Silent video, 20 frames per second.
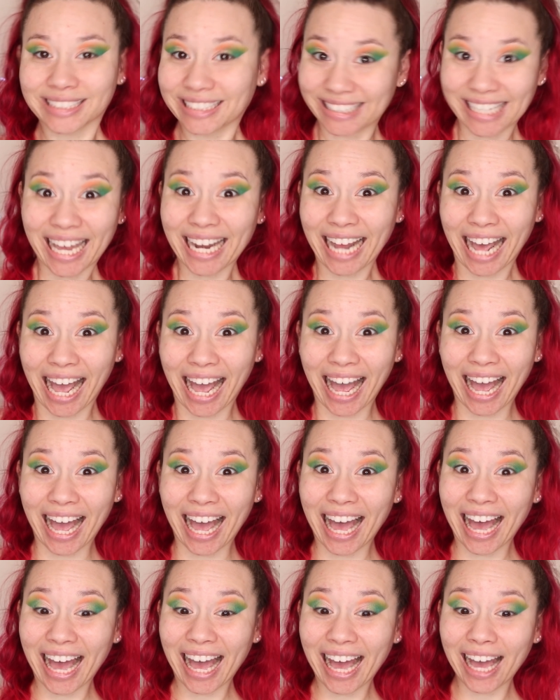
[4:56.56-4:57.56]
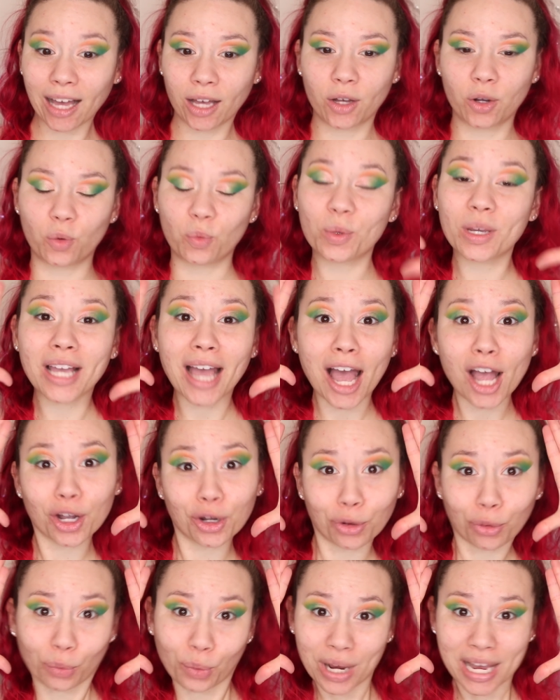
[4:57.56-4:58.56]
Ta-da! we
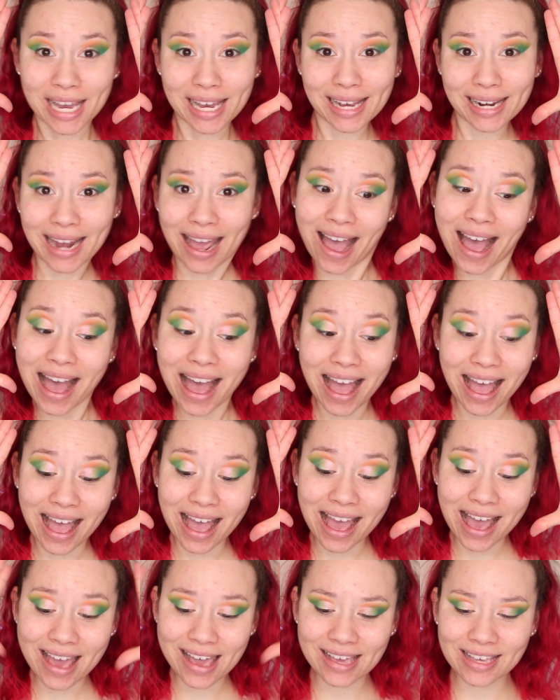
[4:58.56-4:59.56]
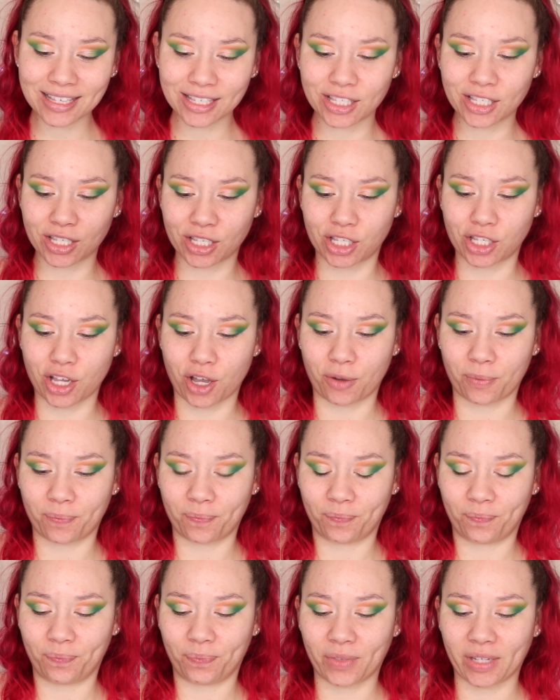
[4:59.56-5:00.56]
got green eyes. So,
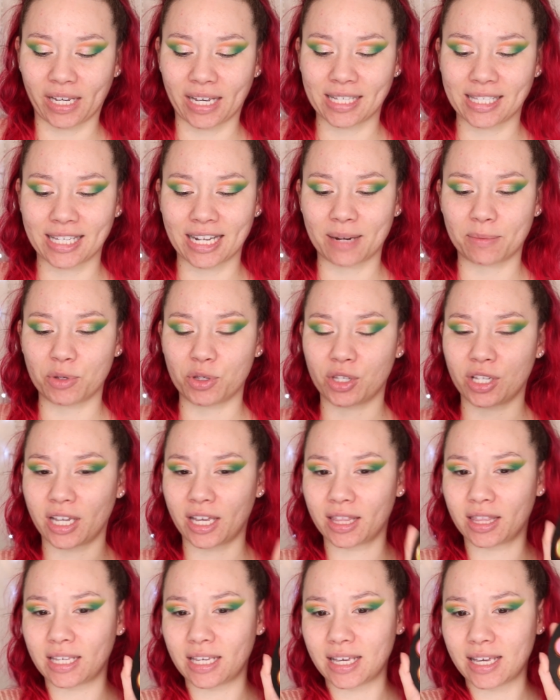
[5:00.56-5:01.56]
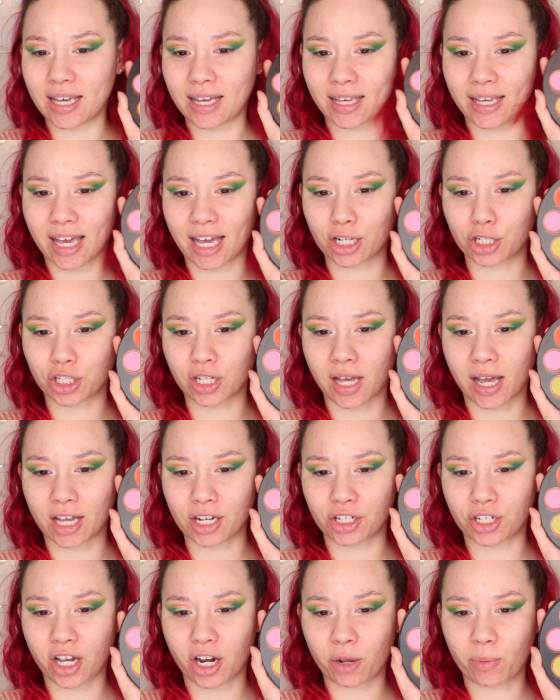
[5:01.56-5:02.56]
like I said, I'm using the Kesha
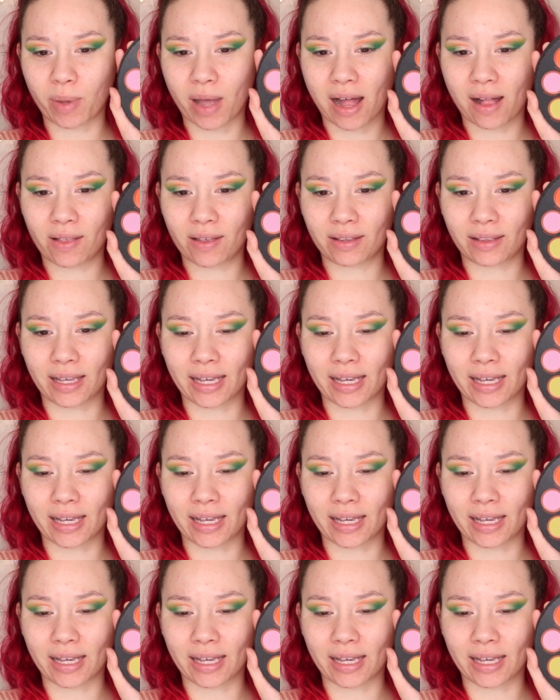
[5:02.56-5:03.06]
eyeshadow palette.